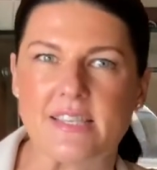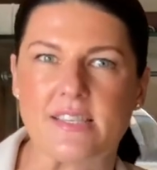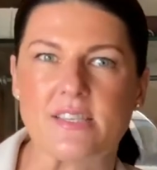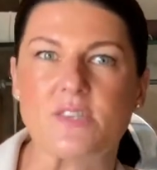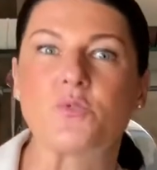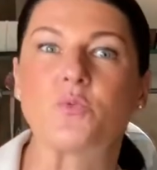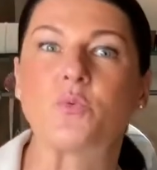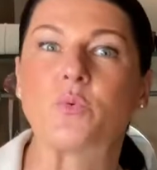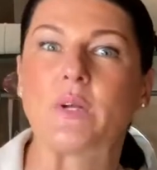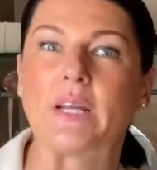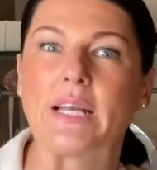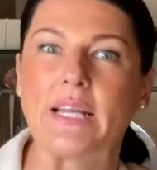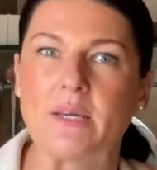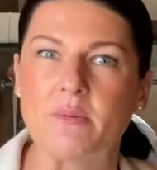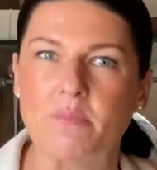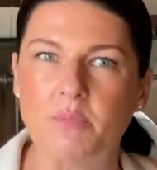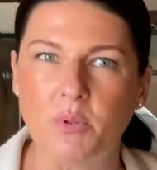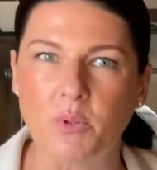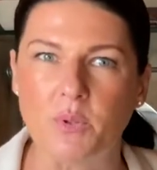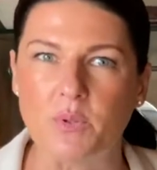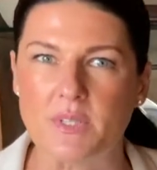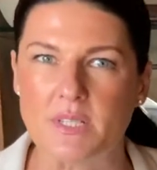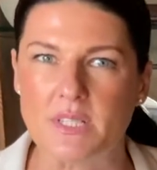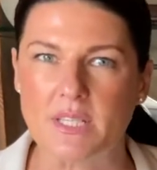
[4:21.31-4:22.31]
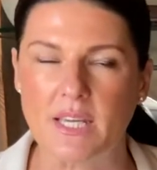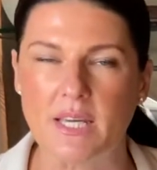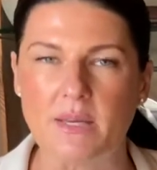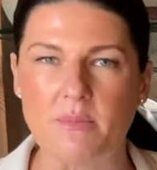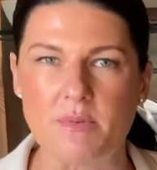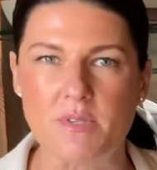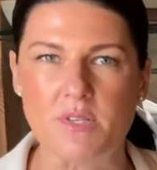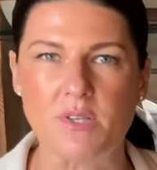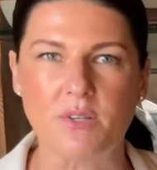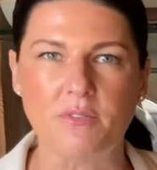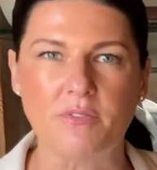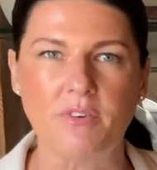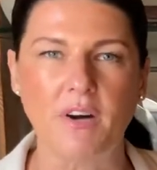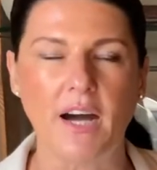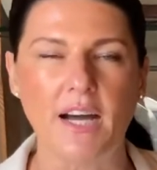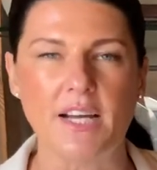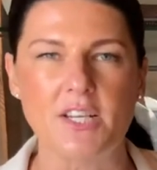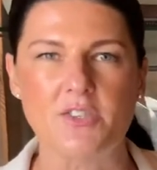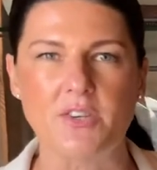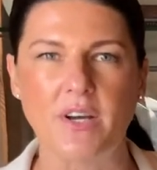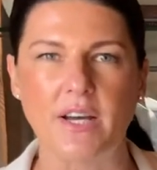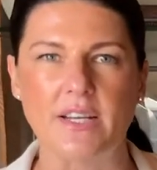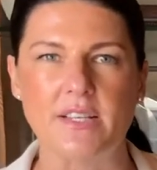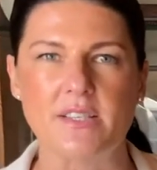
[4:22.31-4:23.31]
It's really important to keep yourself
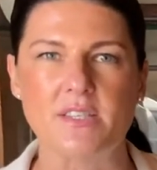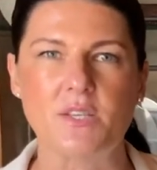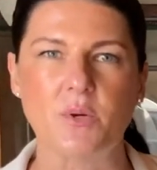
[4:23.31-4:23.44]
hydrated.